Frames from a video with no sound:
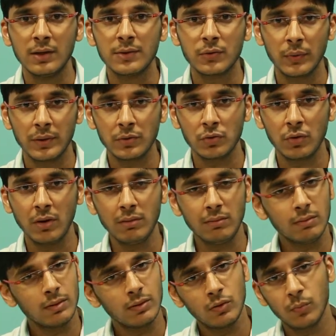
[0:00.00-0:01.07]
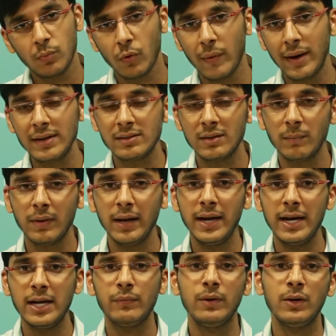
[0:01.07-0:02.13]
So, in short, you provide supply,
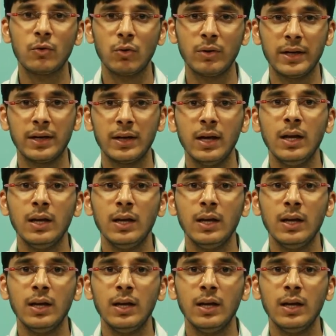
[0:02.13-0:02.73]
it will rotate.